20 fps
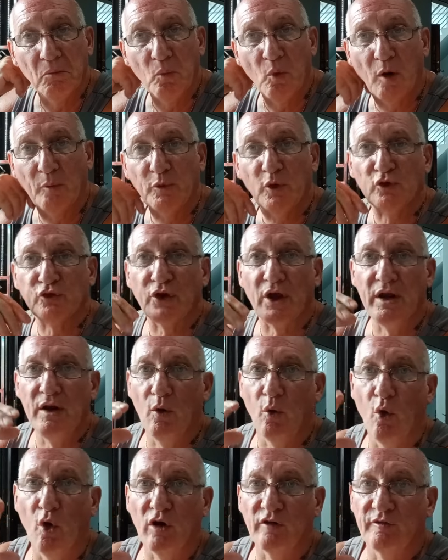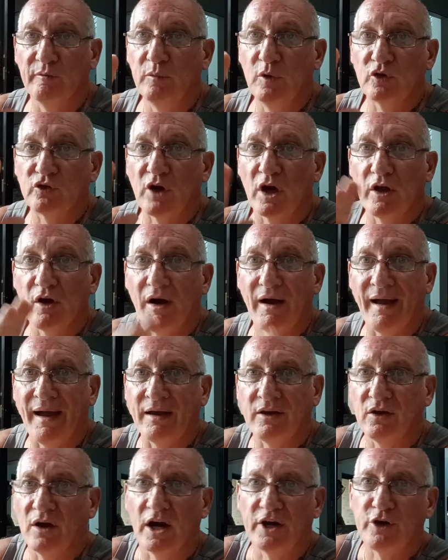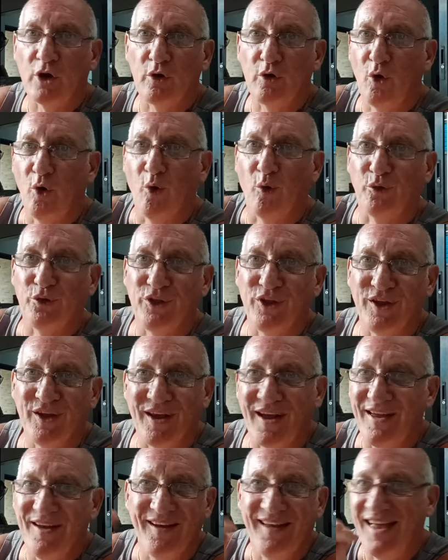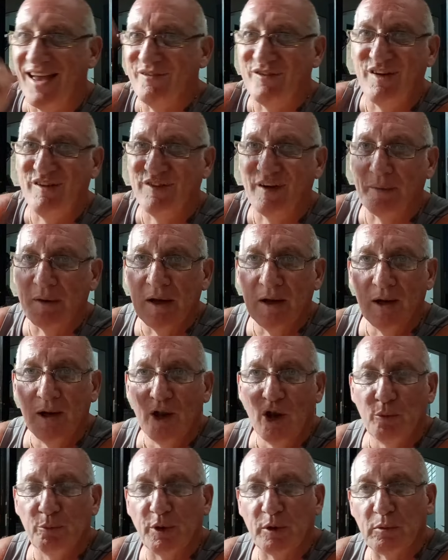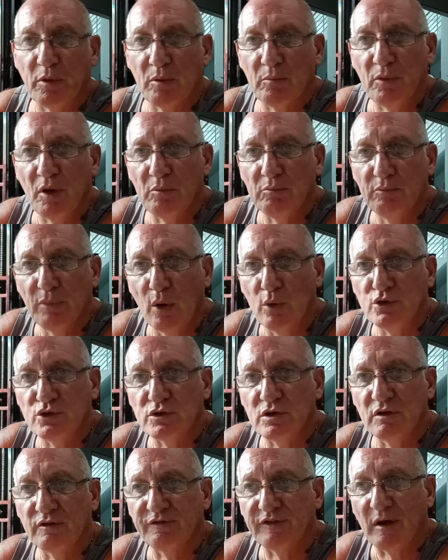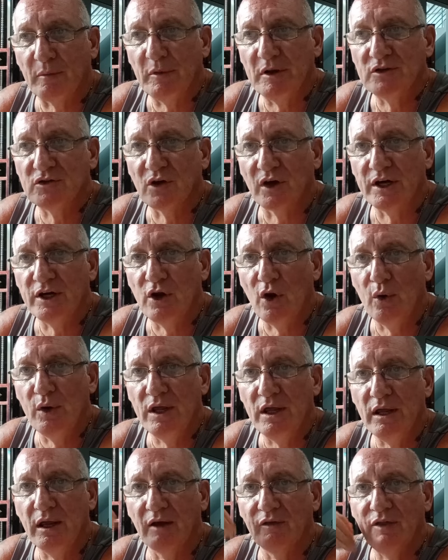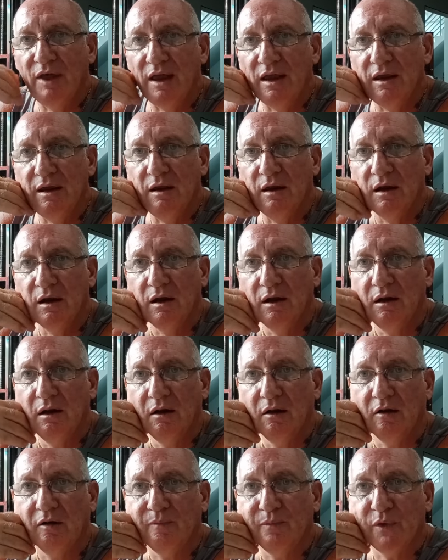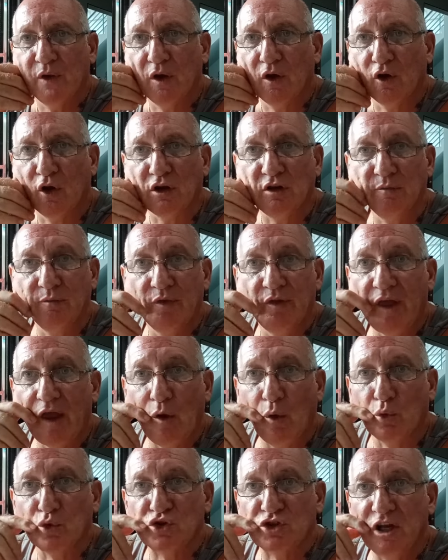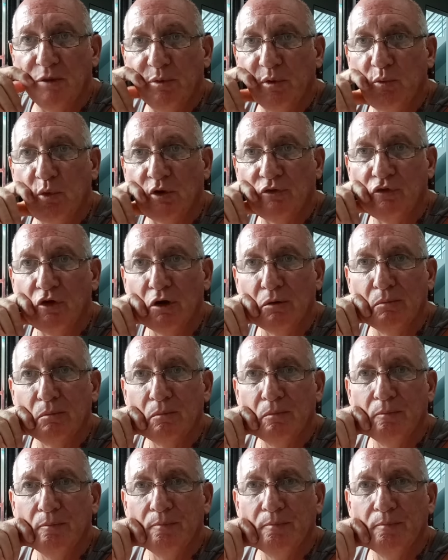well, I'm not saying all of them, because I don't know all the every family, but most of the families I know here, they all sleep in one room.